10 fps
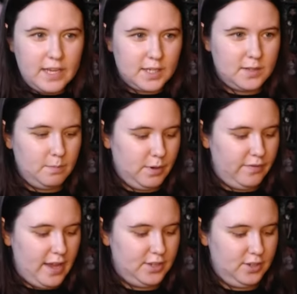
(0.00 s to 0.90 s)
these
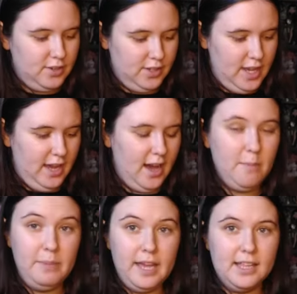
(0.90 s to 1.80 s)
professors, like, a
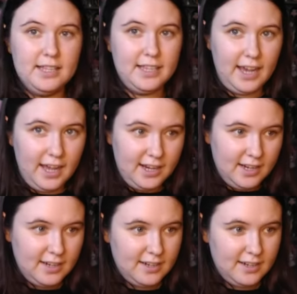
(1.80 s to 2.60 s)
bit insane? Are